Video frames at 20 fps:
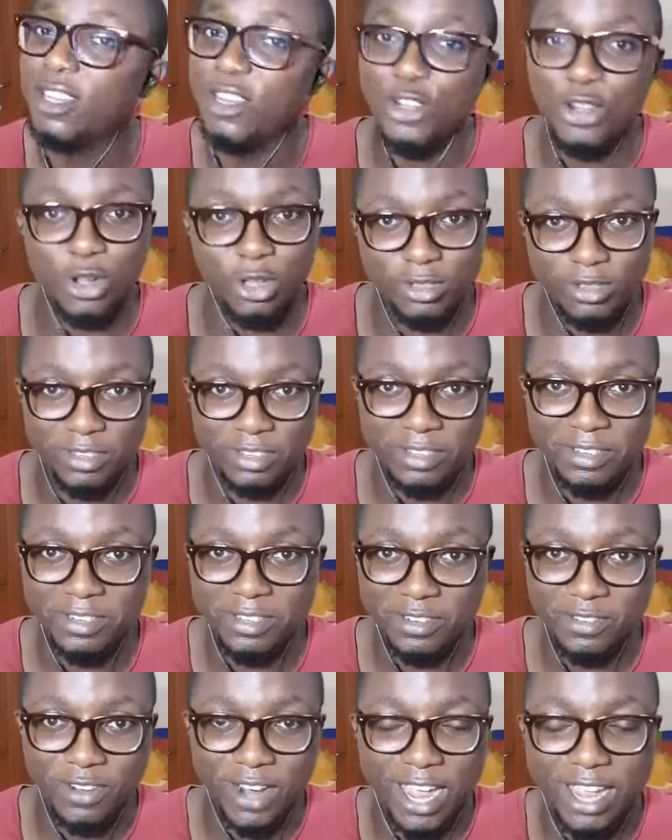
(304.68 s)
Nothing,
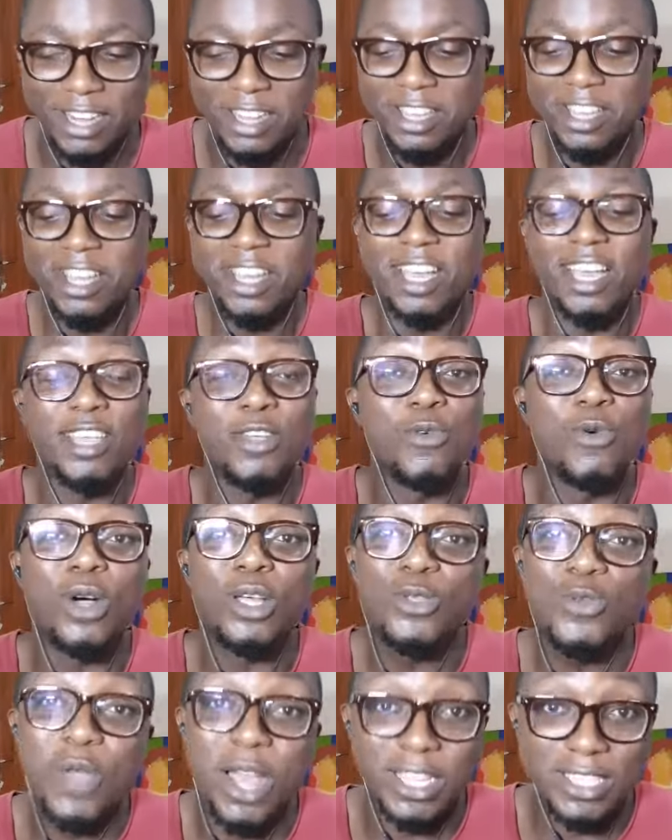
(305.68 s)
right? In
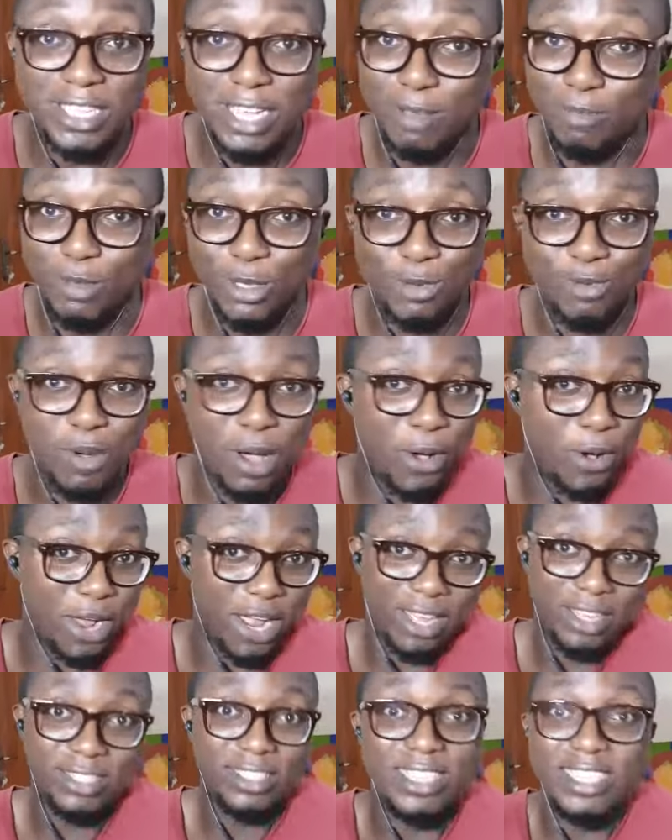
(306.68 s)
what way has he abused
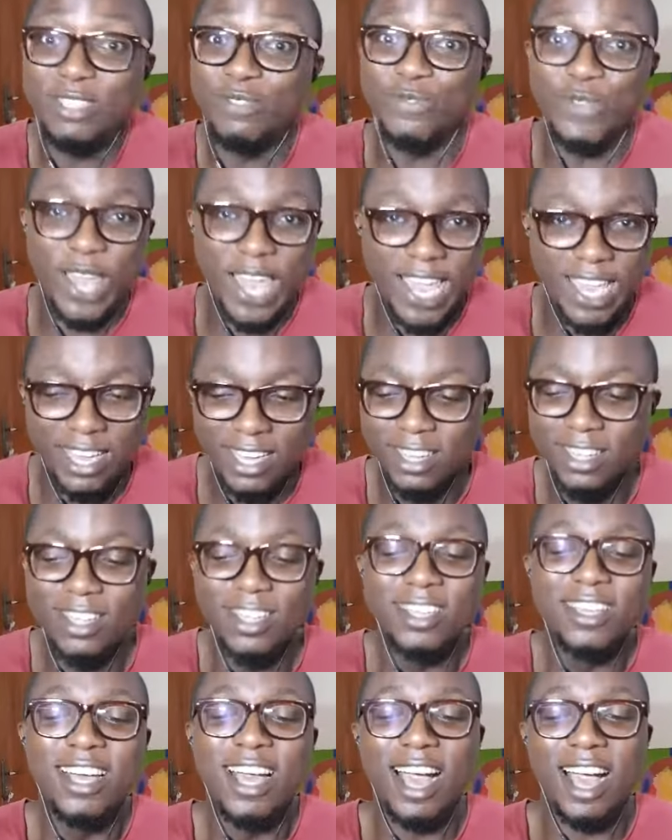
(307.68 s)
power? It's vague.
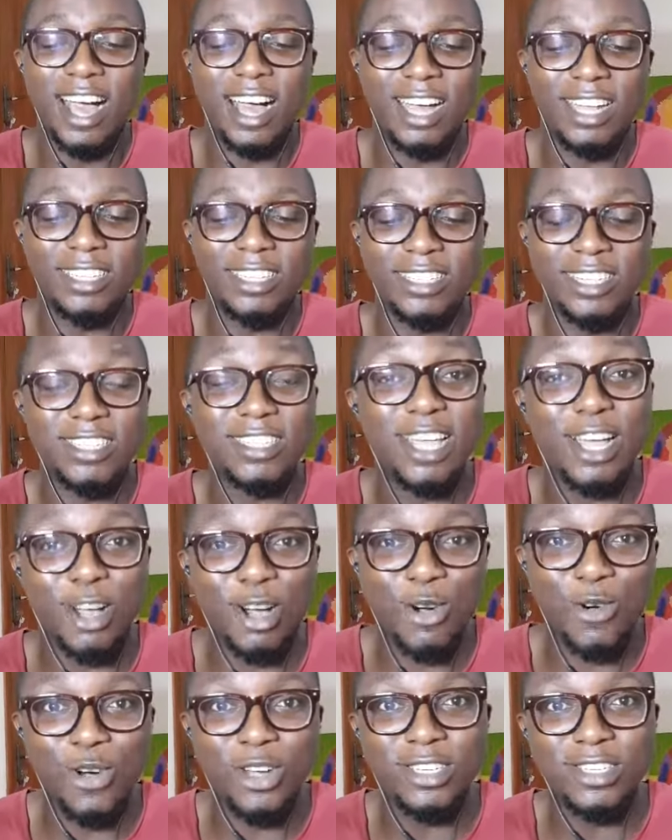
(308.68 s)
The
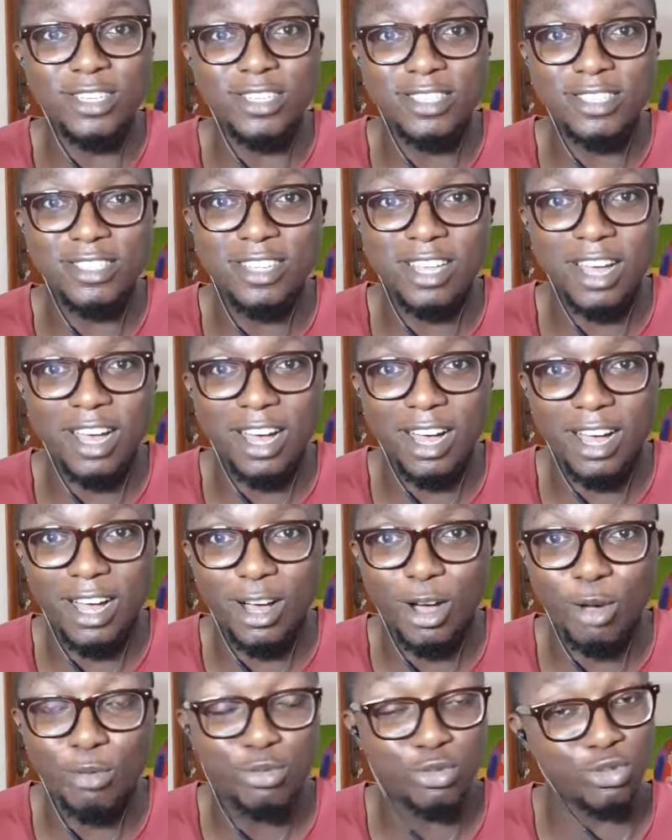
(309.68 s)
second one is
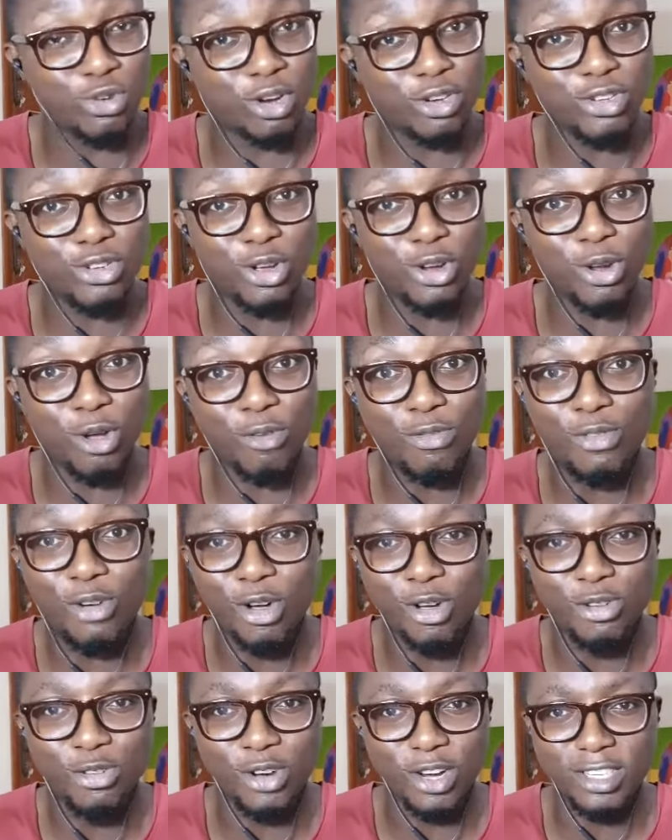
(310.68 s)
obstruction of
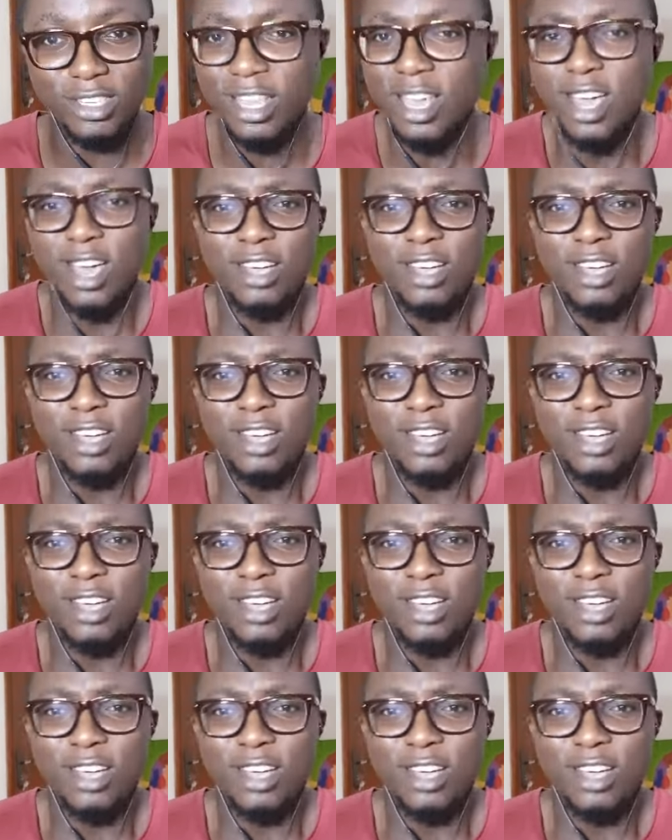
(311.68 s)
Congress.